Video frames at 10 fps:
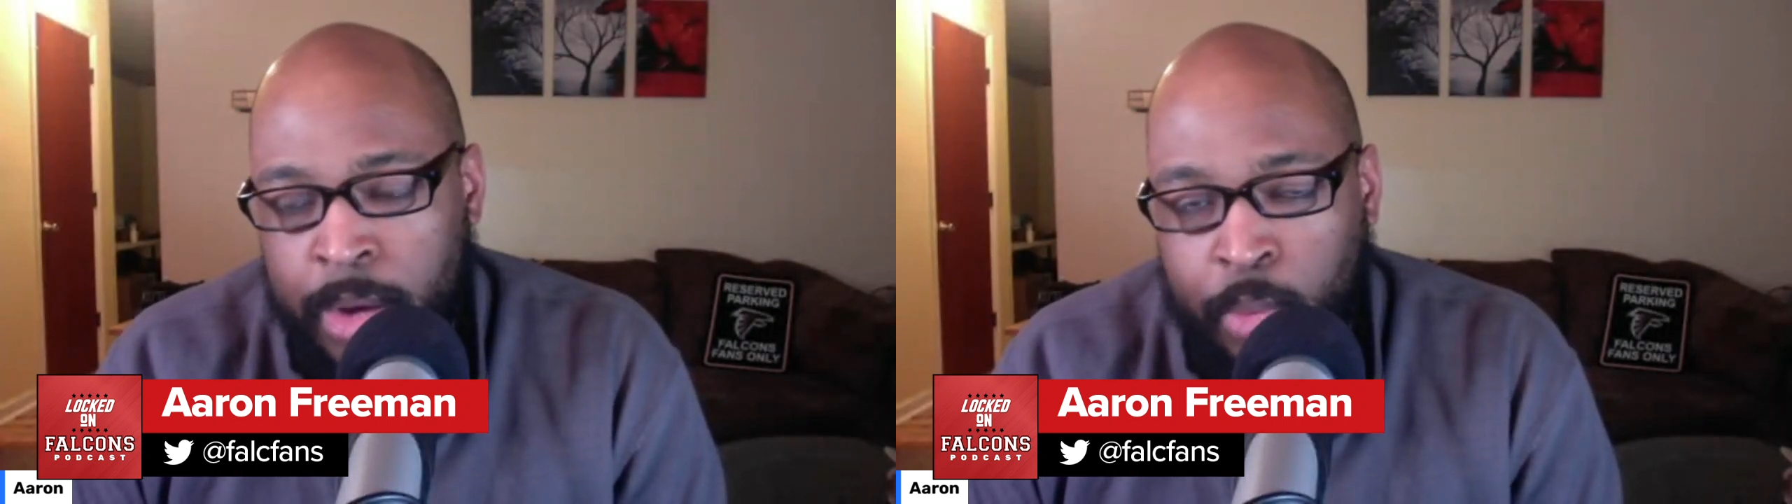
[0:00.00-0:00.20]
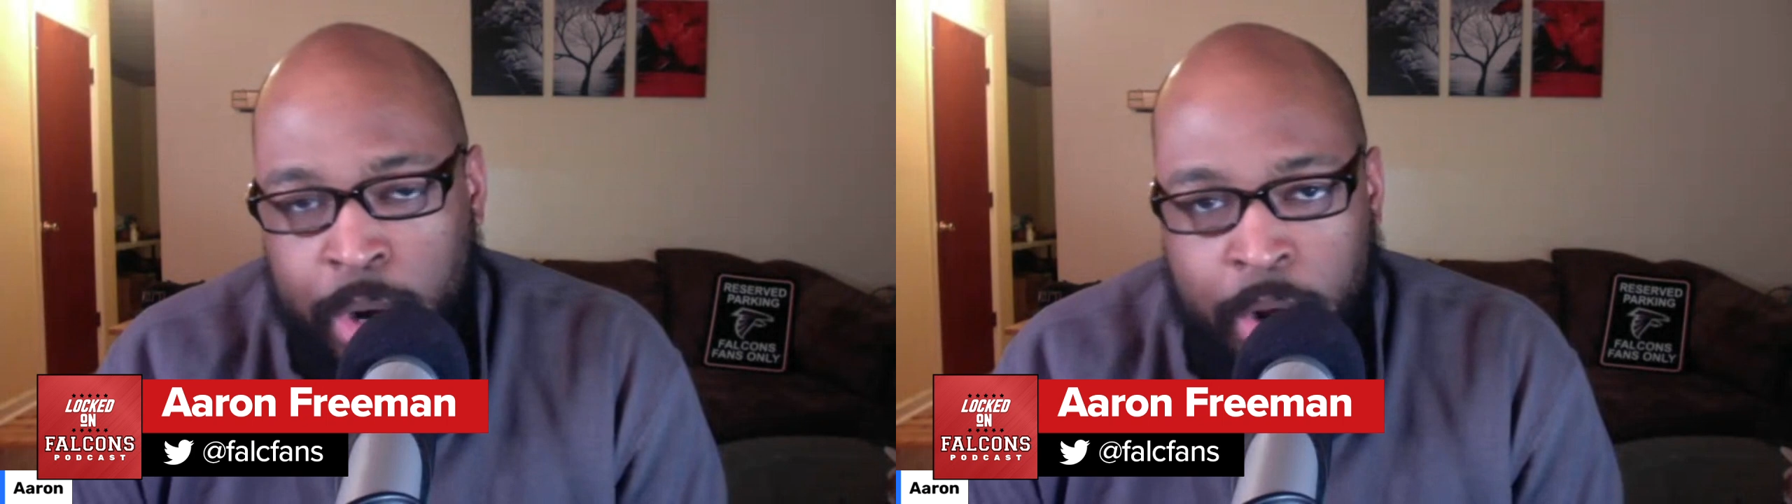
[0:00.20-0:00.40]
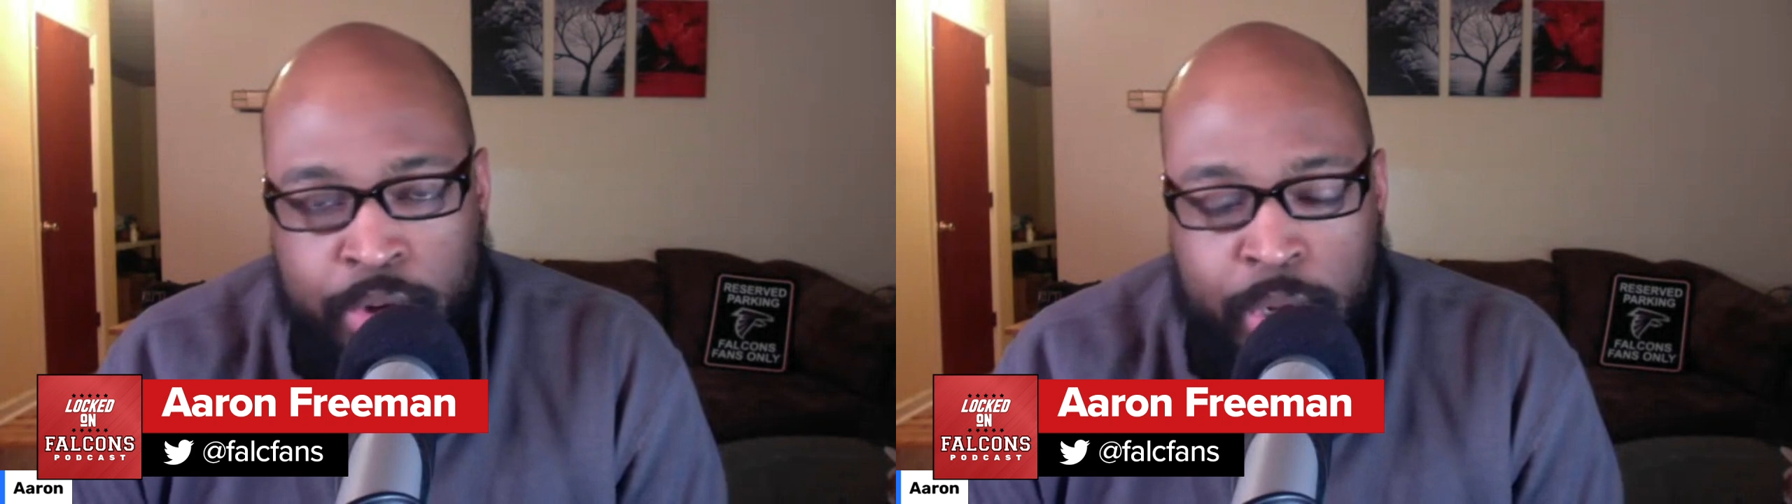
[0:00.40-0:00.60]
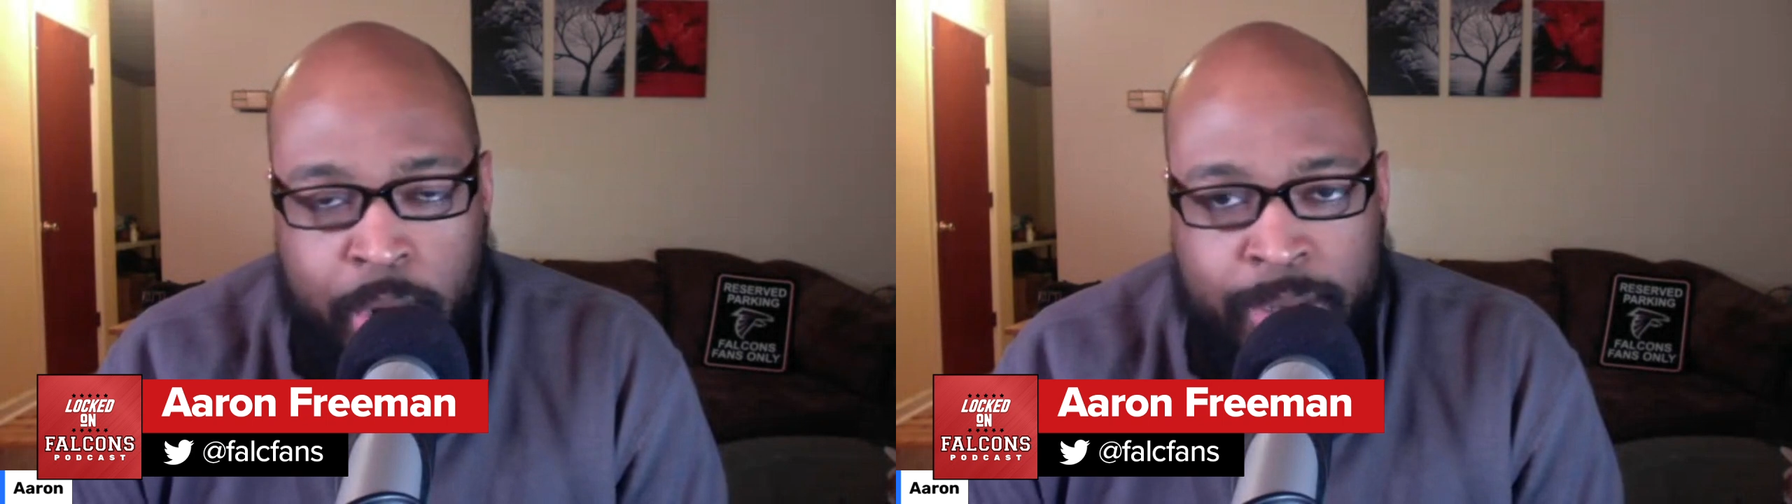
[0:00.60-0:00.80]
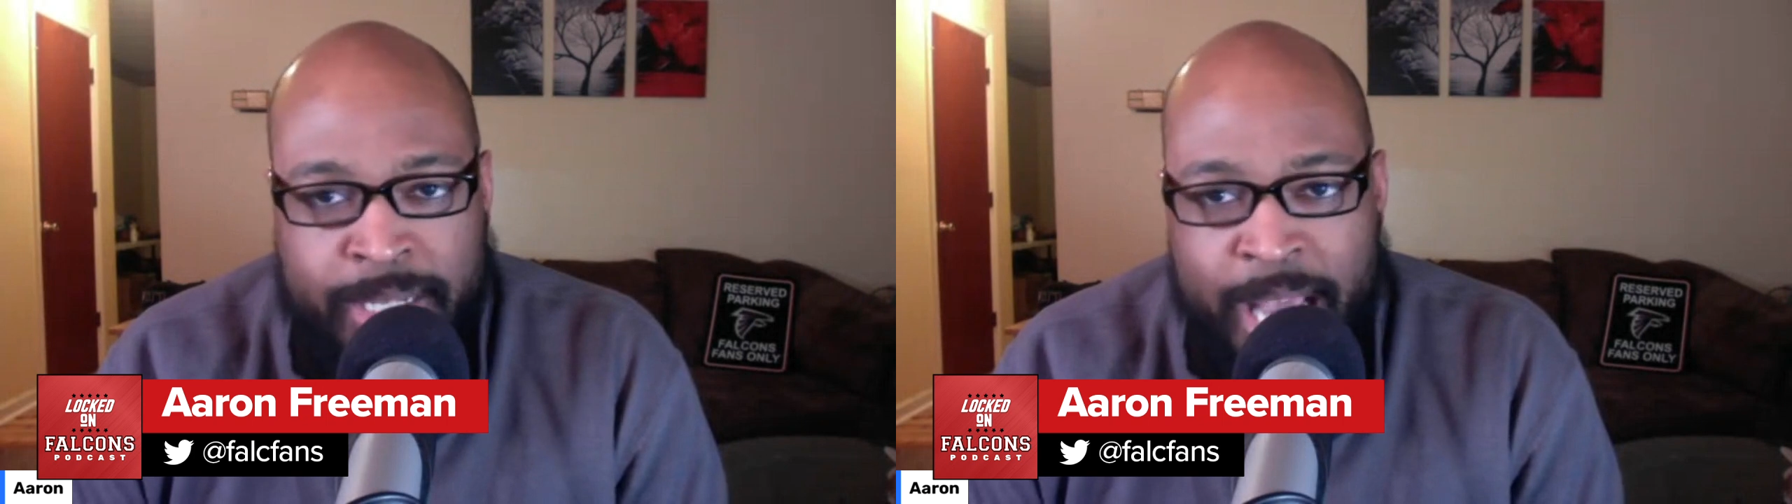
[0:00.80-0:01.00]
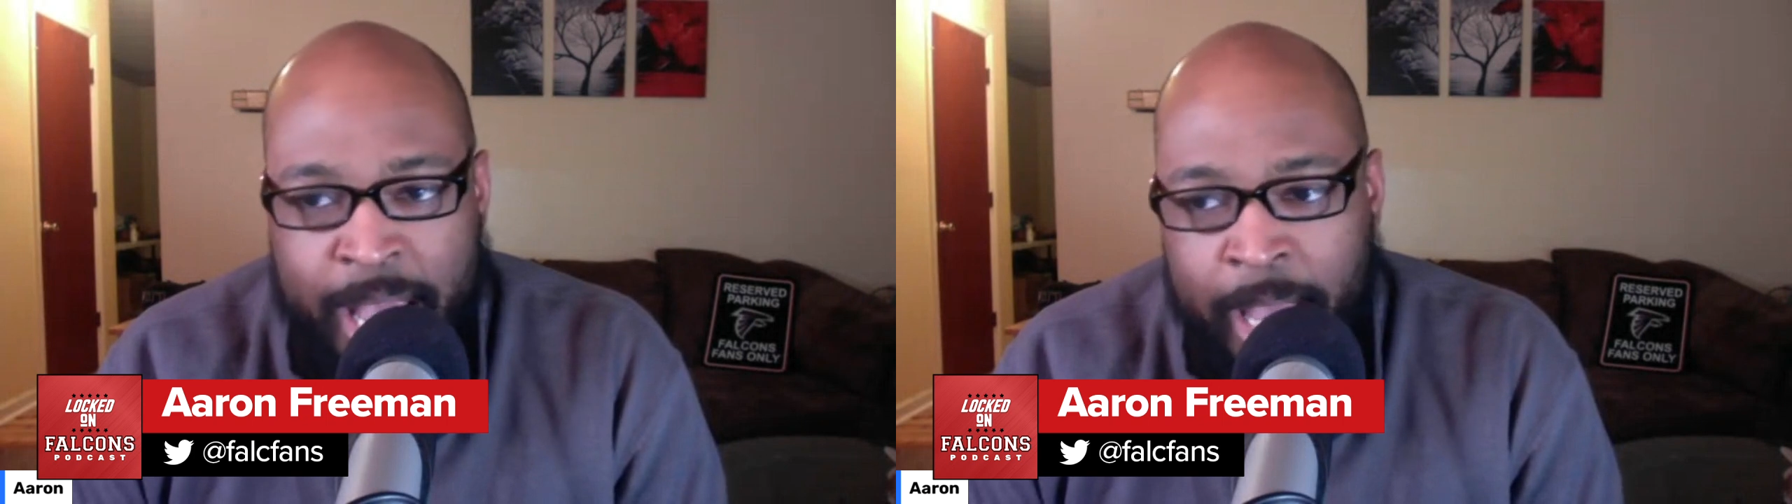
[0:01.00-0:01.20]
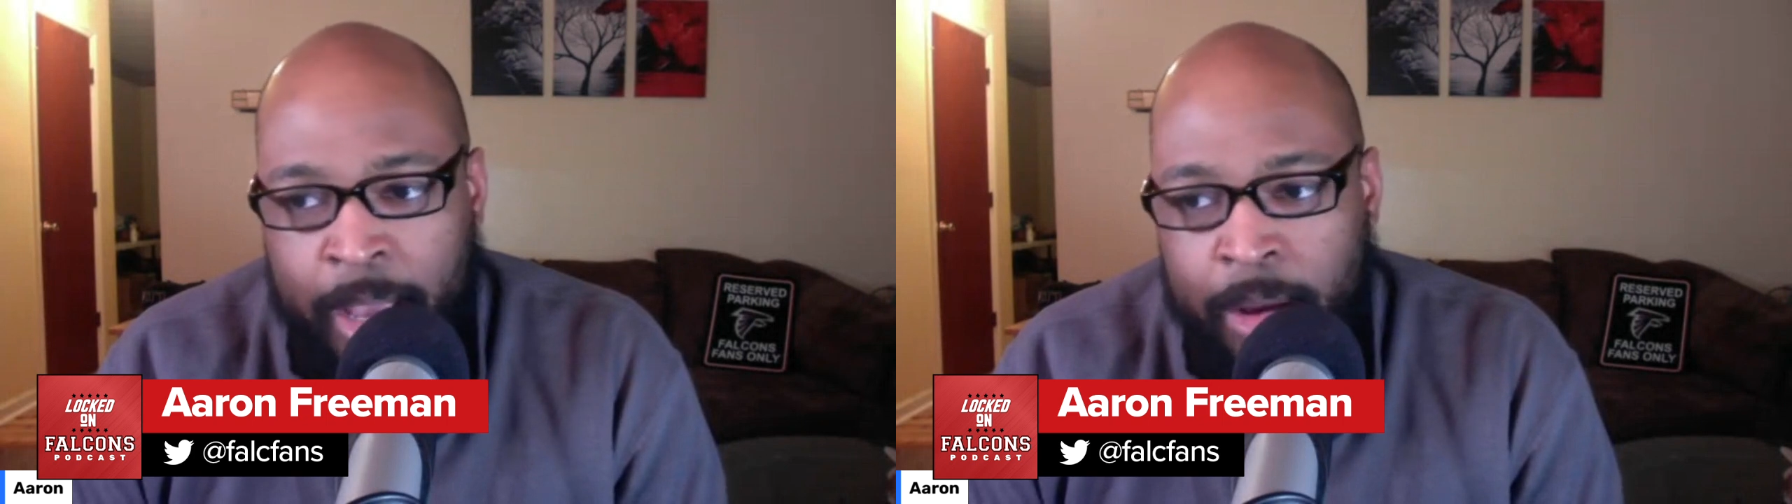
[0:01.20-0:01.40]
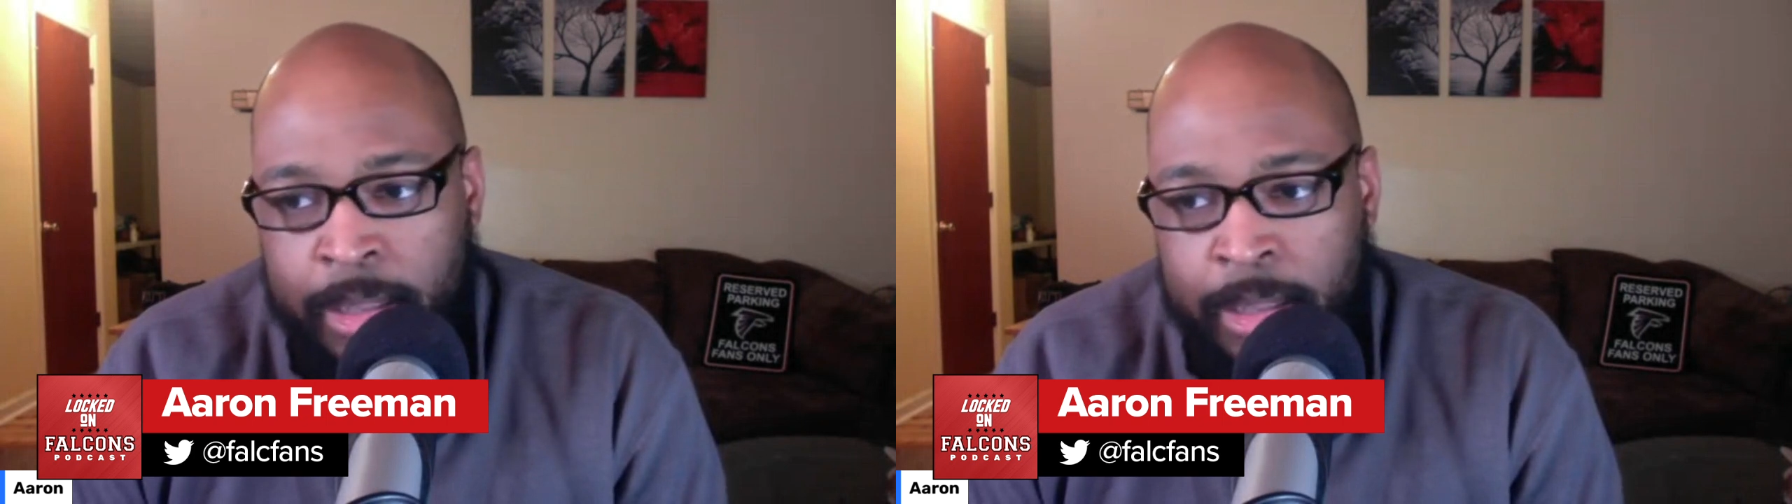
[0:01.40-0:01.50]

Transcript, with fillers: 100 yard day